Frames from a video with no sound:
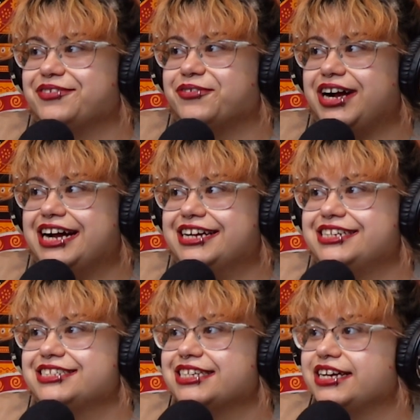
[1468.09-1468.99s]
Why?
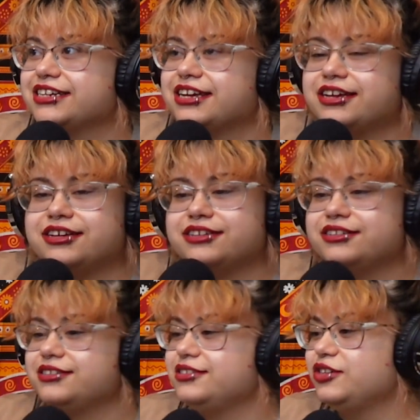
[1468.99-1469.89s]
And he's like,
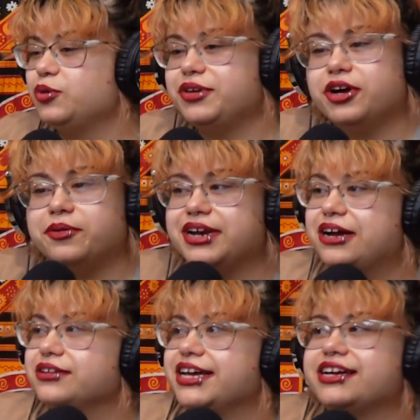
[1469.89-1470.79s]
you be going
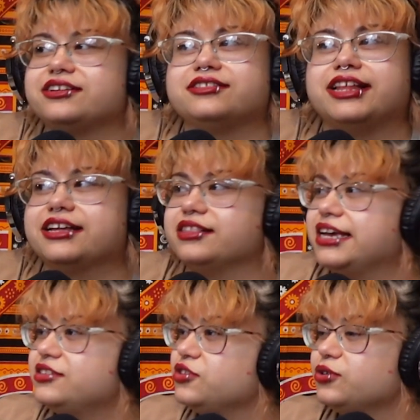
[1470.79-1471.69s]
out like
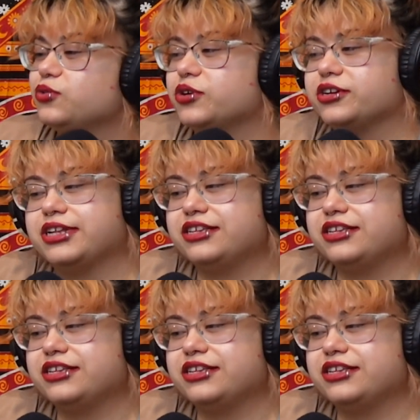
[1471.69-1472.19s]
late to go to work.